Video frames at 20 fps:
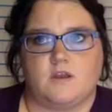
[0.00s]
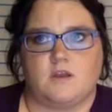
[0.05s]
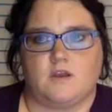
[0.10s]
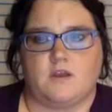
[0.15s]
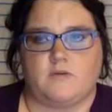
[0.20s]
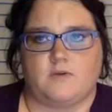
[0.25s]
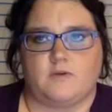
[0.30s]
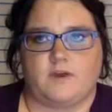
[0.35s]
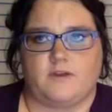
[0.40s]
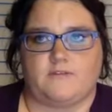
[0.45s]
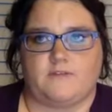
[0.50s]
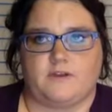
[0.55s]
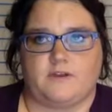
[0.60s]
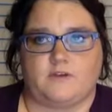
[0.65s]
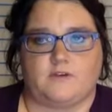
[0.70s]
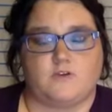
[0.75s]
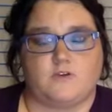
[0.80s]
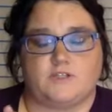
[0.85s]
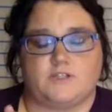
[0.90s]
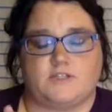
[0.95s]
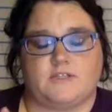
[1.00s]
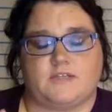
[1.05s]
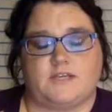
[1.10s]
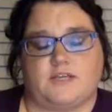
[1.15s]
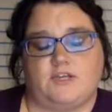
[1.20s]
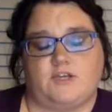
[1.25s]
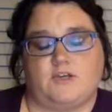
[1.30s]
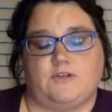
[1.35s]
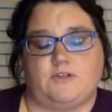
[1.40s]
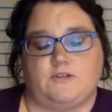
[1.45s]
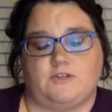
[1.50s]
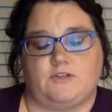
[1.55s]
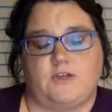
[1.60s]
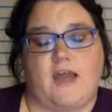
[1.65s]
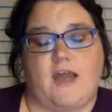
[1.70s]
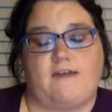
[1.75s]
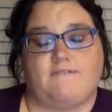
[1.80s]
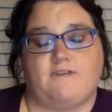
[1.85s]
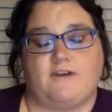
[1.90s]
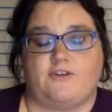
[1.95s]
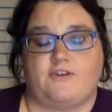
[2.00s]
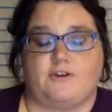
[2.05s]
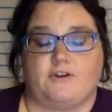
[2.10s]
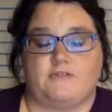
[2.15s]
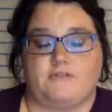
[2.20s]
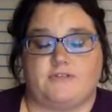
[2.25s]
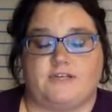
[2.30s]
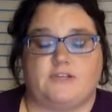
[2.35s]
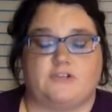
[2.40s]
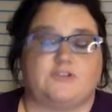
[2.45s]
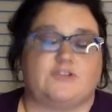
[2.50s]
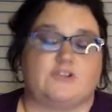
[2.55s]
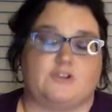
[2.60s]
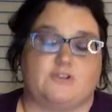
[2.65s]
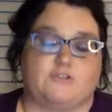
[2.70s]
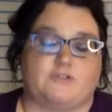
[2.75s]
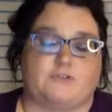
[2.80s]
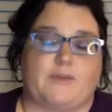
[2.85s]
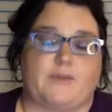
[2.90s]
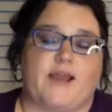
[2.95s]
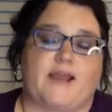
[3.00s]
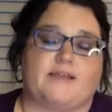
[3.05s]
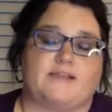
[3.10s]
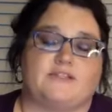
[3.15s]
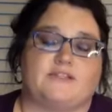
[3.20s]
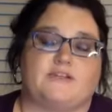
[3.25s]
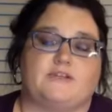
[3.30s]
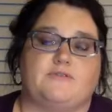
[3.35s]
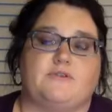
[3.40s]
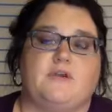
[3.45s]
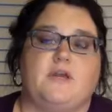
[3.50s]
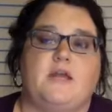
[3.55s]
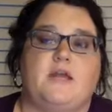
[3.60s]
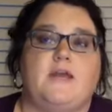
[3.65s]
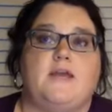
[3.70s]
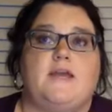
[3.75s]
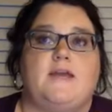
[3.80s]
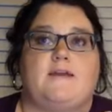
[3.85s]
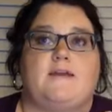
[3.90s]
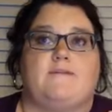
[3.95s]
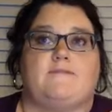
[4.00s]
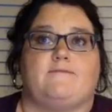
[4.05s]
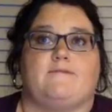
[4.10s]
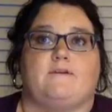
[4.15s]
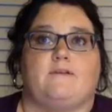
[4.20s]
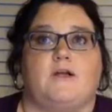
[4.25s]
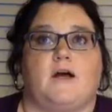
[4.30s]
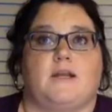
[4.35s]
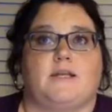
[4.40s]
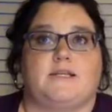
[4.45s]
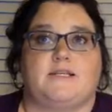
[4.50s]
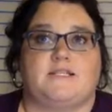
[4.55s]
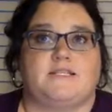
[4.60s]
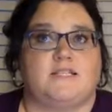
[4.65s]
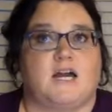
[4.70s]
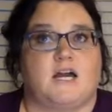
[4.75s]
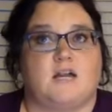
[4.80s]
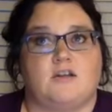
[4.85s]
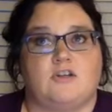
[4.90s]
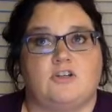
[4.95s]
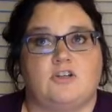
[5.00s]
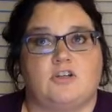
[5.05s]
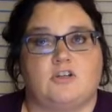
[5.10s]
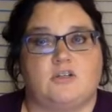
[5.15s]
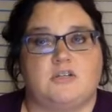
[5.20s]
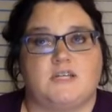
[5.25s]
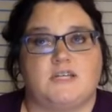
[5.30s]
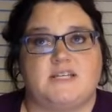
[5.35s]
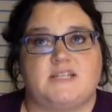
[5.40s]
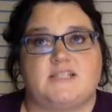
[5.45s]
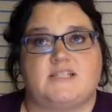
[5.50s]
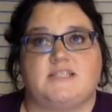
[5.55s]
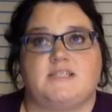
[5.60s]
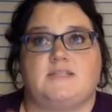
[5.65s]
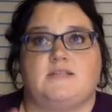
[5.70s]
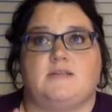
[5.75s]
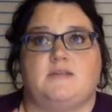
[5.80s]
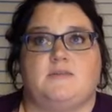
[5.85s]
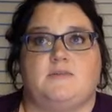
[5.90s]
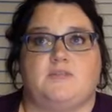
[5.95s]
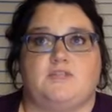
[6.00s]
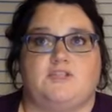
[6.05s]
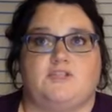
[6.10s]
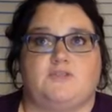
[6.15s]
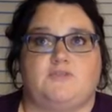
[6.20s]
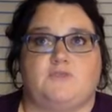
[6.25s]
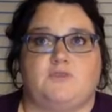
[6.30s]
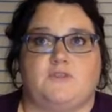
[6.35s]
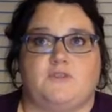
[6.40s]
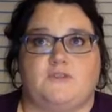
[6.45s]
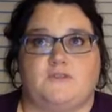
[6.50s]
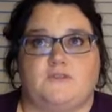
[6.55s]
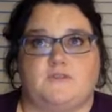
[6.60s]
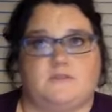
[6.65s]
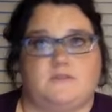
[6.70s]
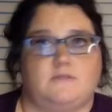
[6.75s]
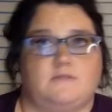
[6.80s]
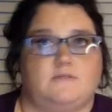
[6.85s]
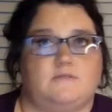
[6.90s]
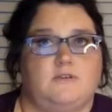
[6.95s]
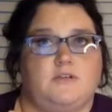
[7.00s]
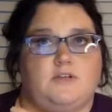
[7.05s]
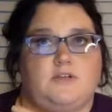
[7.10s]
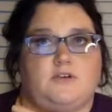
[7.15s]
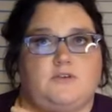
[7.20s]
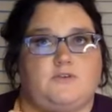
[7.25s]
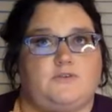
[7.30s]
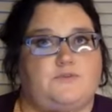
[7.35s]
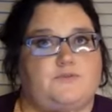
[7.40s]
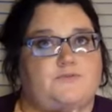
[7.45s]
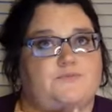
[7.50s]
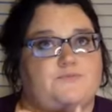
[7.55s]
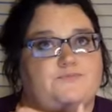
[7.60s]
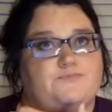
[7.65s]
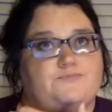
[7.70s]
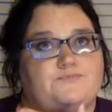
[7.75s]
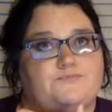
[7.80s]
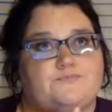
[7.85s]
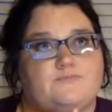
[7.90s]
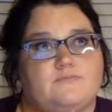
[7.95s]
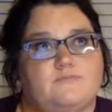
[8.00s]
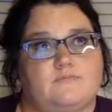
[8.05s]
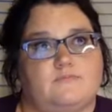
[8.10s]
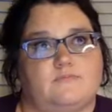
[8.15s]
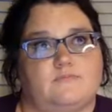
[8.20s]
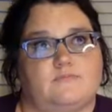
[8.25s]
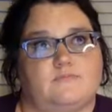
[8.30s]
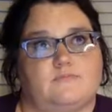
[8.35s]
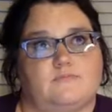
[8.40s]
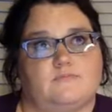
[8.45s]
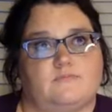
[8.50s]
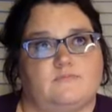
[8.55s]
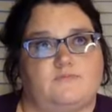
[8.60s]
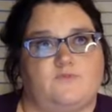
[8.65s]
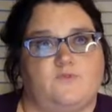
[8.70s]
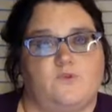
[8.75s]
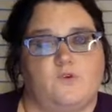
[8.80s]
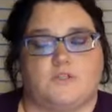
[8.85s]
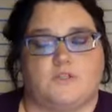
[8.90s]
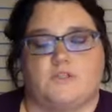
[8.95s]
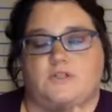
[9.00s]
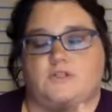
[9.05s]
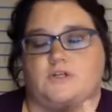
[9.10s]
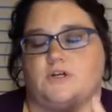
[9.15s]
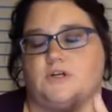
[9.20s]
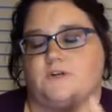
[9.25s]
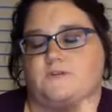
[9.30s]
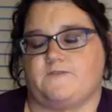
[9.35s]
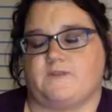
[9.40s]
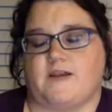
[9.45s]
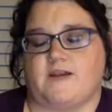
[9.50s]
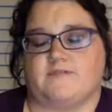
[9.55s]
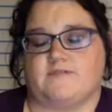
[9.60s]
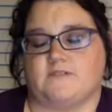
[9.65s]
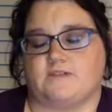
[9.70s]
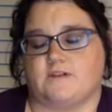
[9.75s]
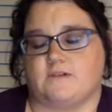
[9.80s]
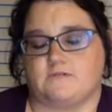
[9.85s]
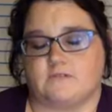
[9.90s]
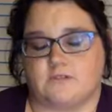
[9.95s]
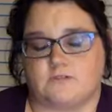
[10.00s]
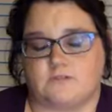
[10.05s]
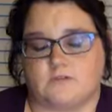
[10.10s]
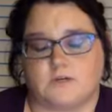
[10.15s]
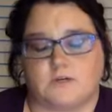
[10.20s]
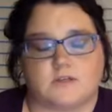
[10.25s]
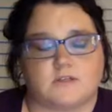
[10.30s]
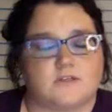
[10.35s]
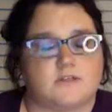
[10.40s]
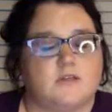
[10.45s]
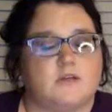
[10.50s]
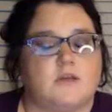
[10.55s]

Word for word: around there, of course, like you you have other hotels close by. So if Aulani's not on your list, but you want, you know, four-star, five-star resort,